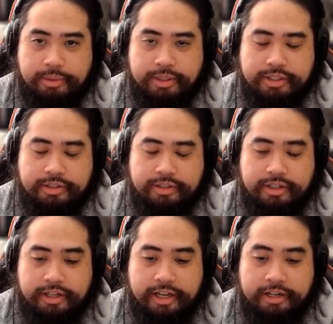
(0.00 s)
is it called,
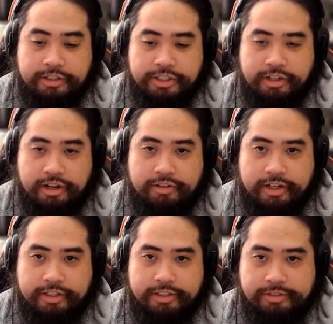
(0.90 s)
energy off
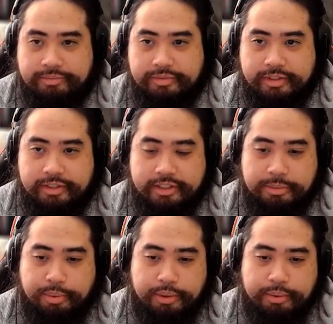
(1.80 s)
that? It's
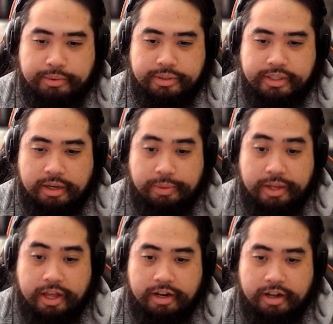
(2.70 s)
pretty cool to see that we
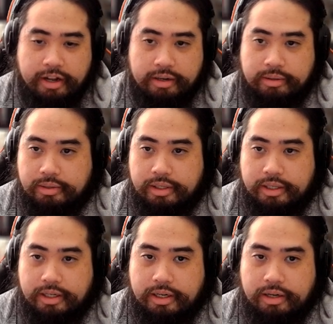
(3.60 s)
can now.
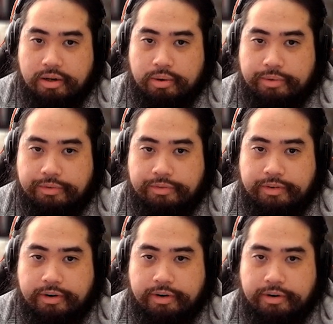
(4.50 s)
Or
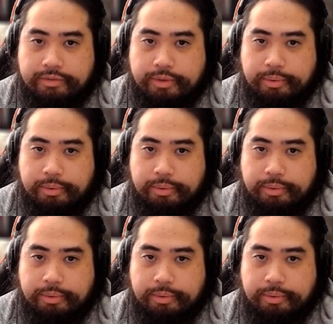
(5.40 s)
Ferv, do I